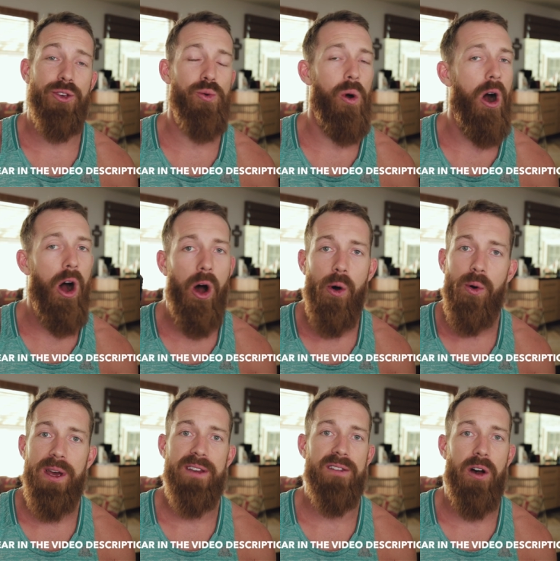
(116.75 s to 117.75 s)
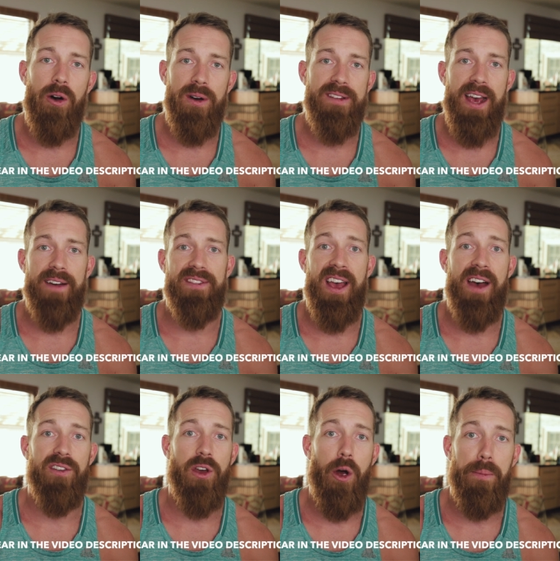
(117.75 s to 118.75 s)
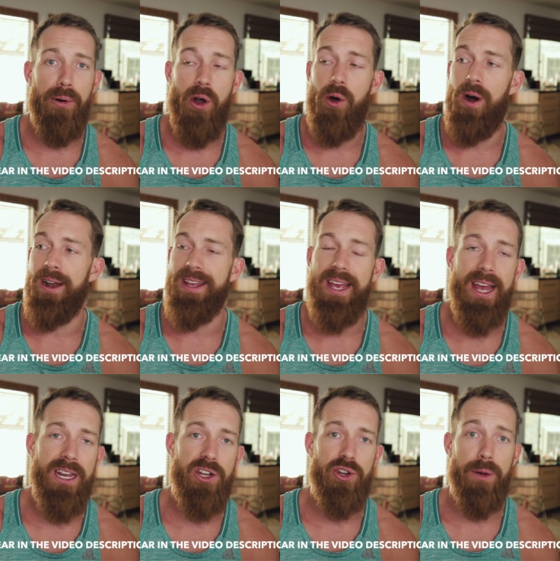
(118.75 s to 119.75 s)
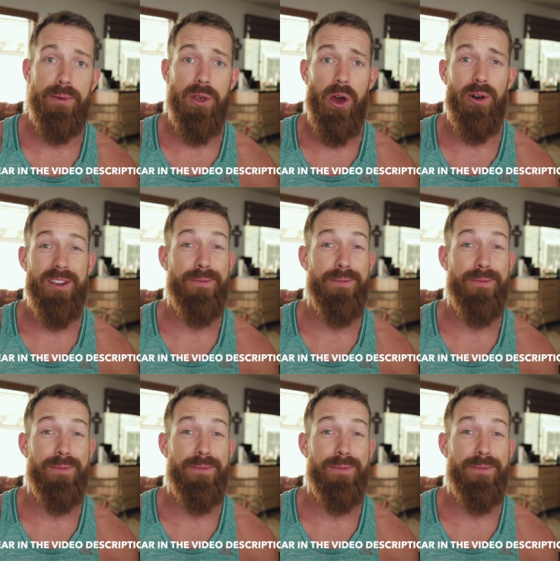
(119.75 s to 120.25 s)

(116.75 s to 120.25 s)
you always, always have to have a GoPro on any trip you go,